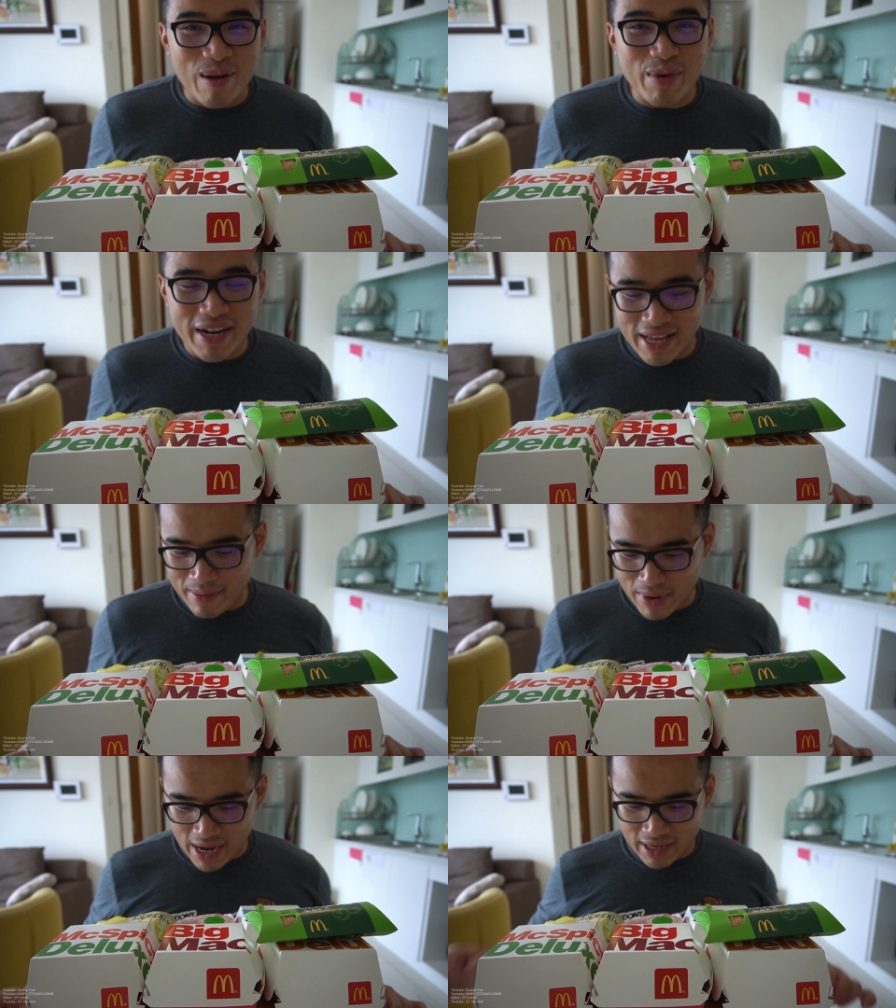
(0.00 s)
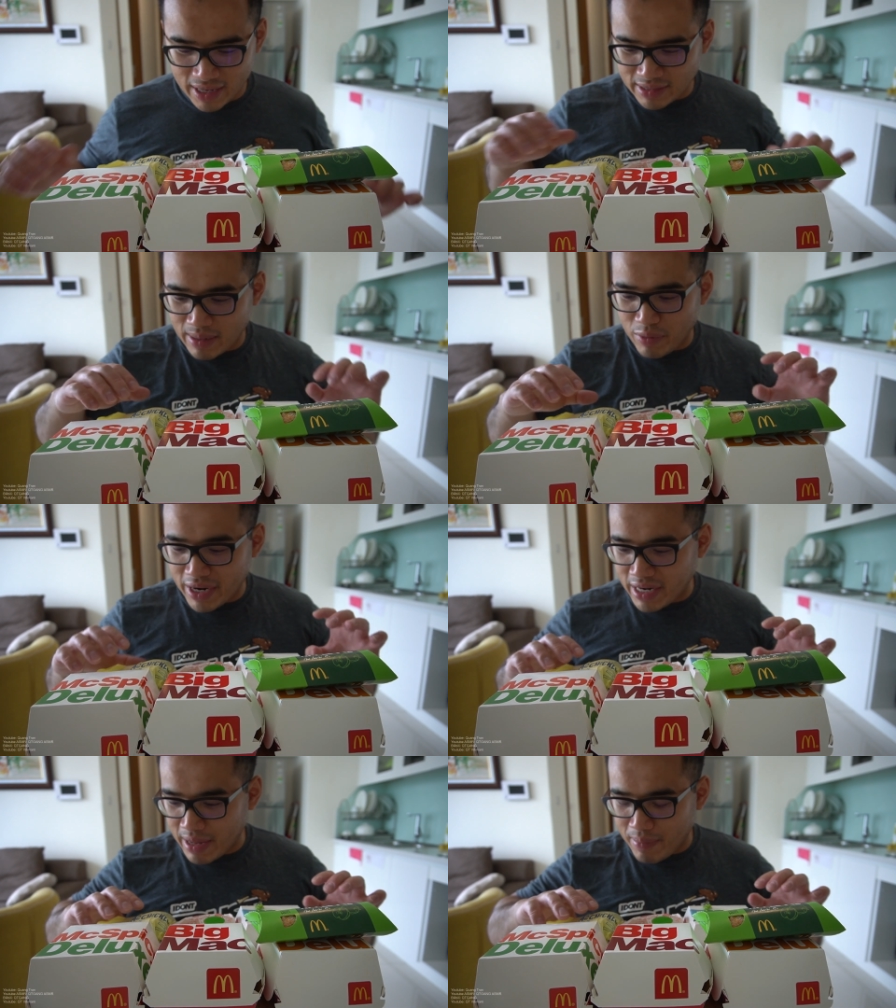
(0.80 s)
I'm ready to get back in this. I'm
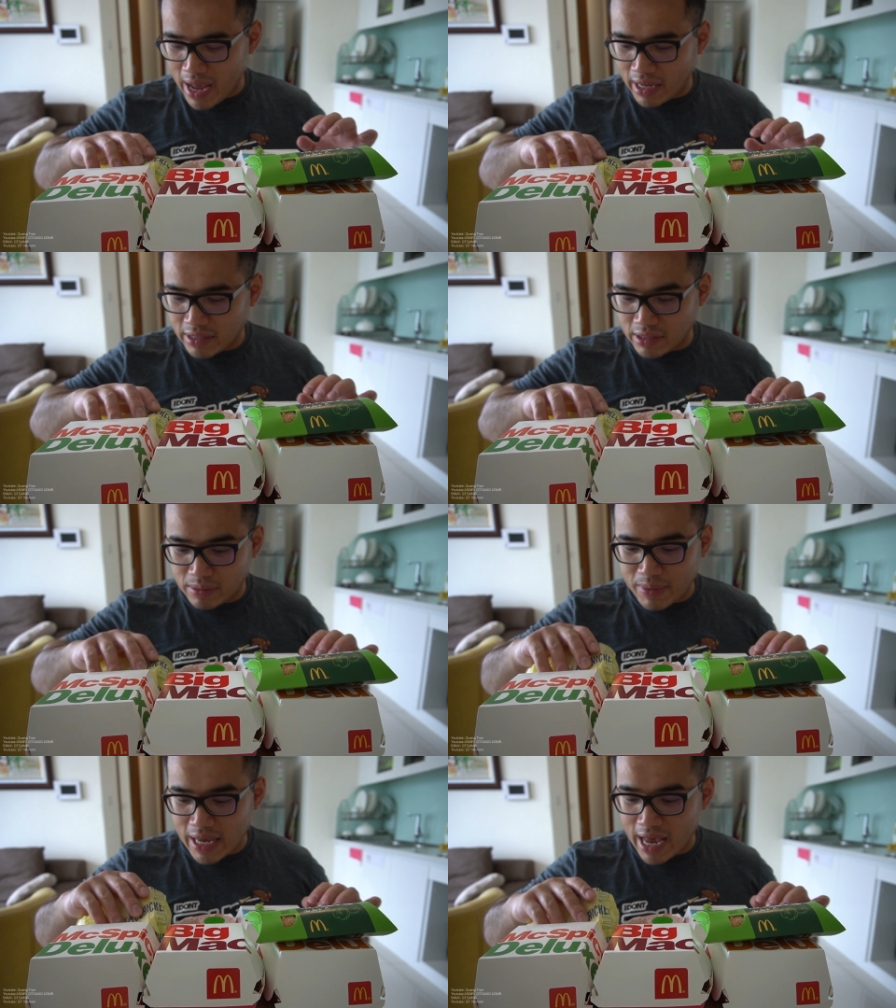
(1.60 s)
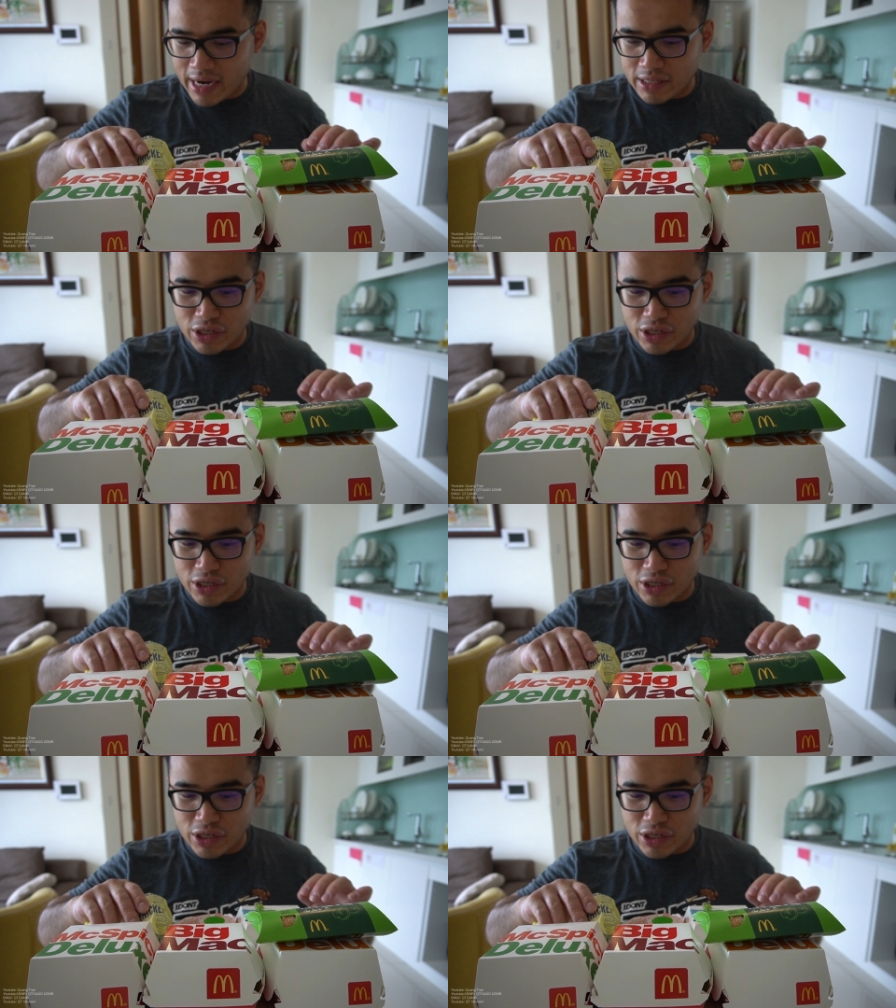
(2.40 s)
ready to get back and just be at it.